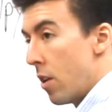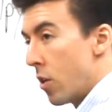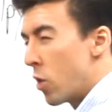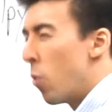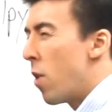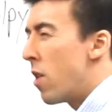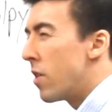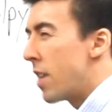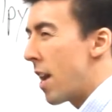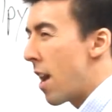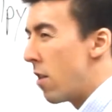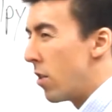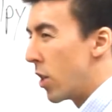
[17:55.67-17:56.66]
So where is that
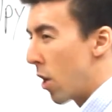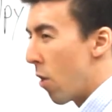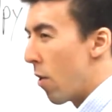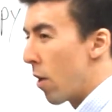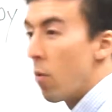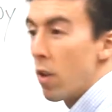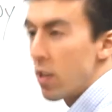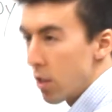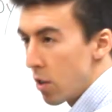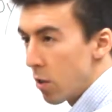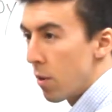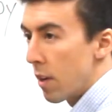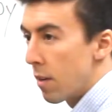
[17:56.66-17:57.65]
energy going? What is it
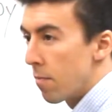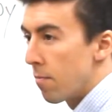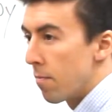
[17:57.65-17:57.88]
doing?